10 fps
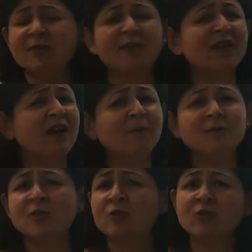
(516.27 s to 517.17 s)
it's become
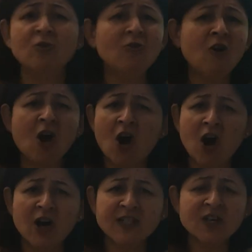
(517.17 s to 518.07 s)
so
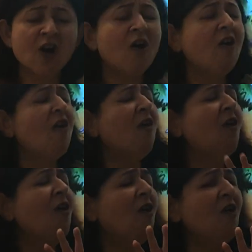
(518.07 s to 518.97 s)
hot,
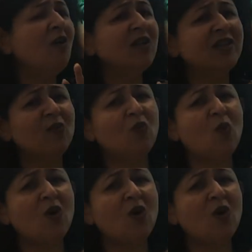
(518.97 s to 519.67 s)
all the